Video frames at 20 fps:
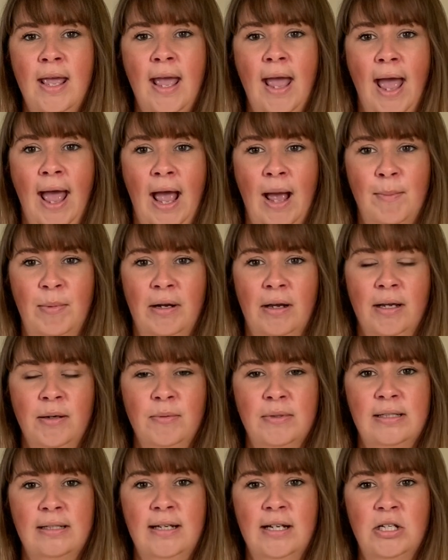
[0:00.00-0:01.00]
Ammonite
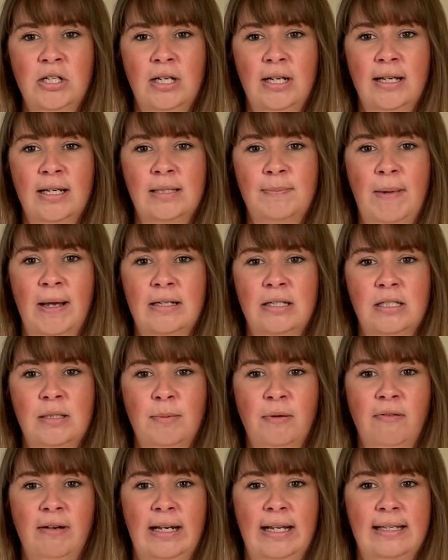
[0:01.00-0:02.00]
was initially expected to
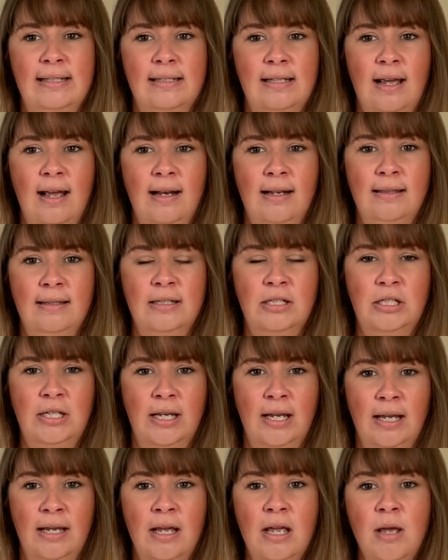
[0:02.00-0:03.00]
be released earlier this
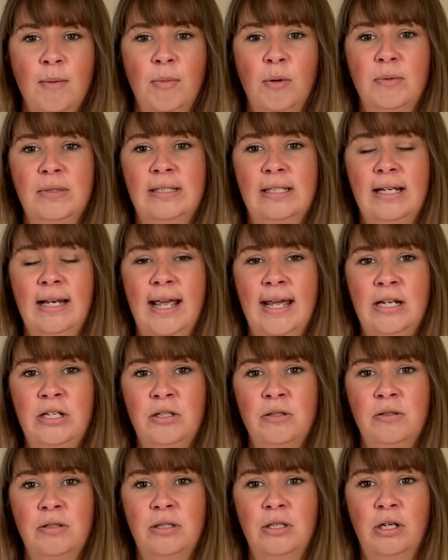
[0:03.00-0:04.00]
year, but was delayed
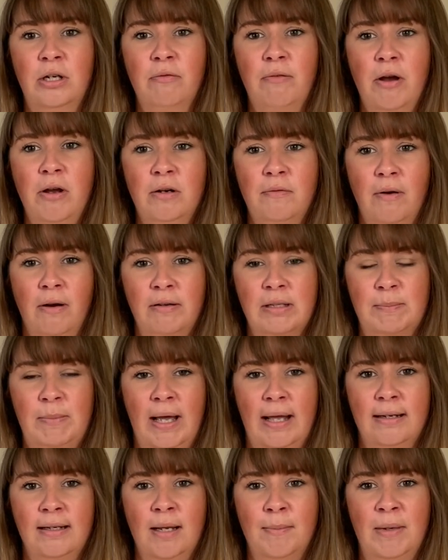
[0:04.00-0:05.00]
due to the coronavirus
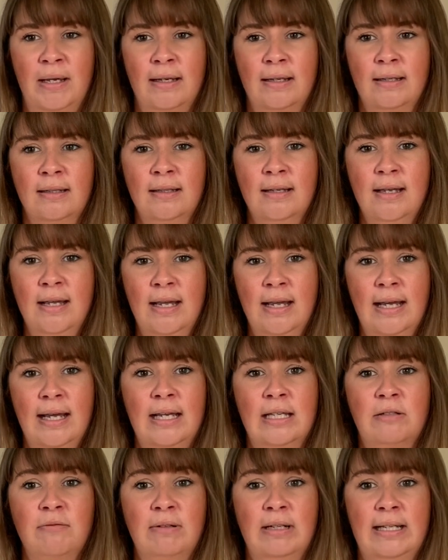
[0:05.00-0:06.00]
pandemic.
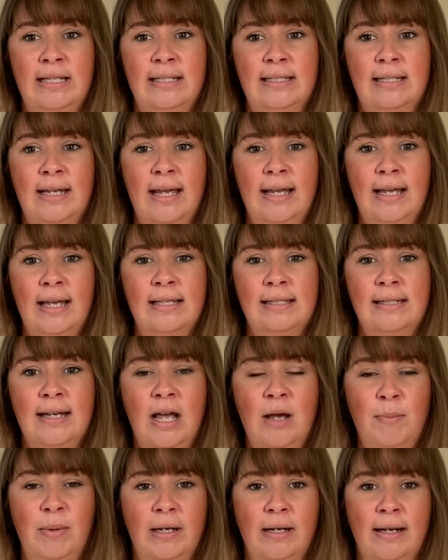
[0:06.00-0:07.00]
Its release date has
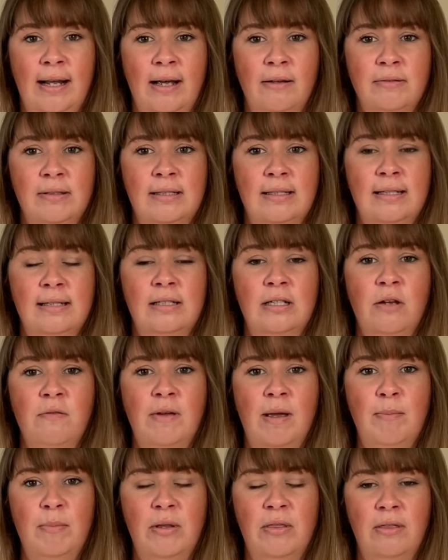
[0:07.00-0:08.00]
now been announced as
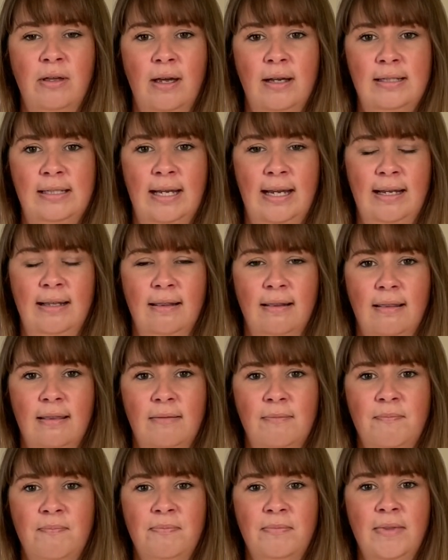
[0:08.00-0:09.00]
November 13th.
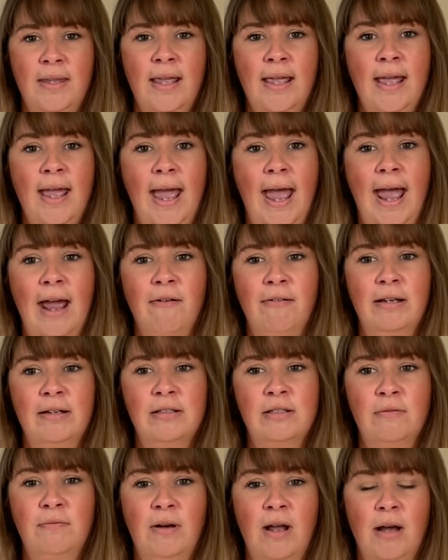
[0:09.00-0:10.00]

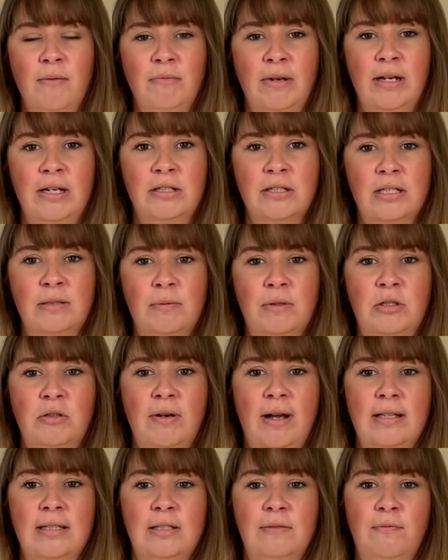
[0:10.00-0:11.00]
Areas of Lyme Regis were
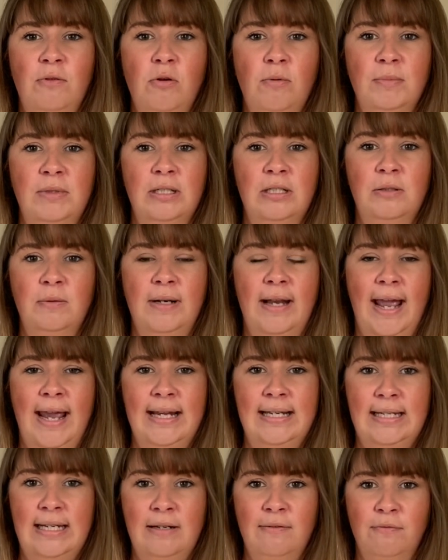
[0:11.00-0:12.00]
transformed into an
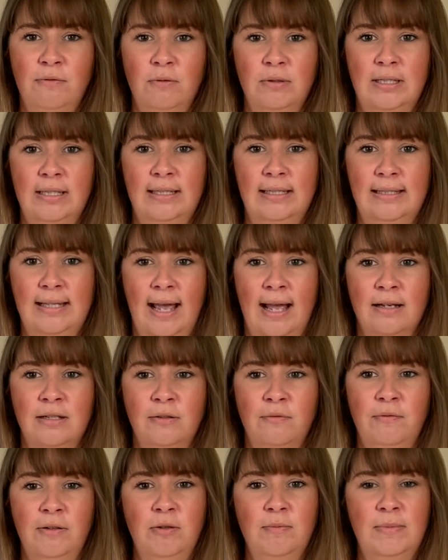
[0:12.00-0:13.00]
1840s set to
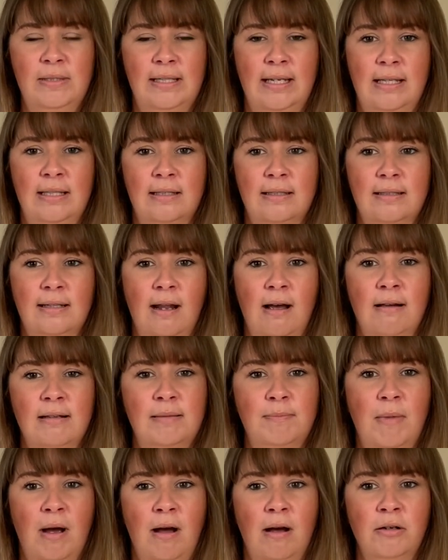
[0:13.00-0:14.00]
film scenes last
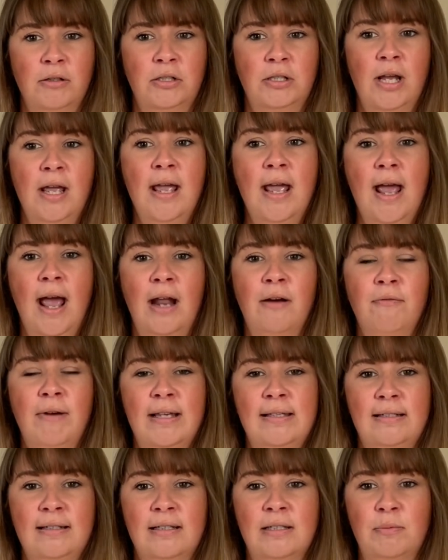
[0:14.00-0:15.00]
March, and
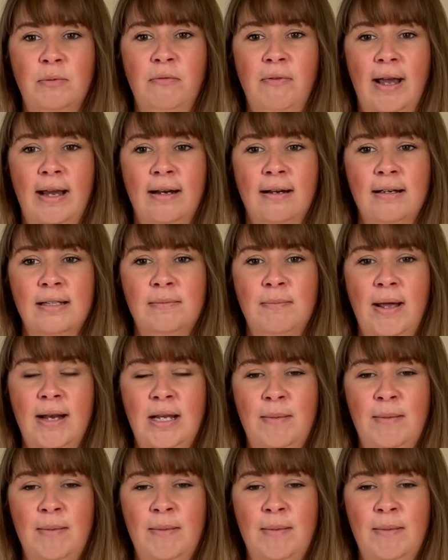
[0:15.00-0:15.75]
residents will recognise many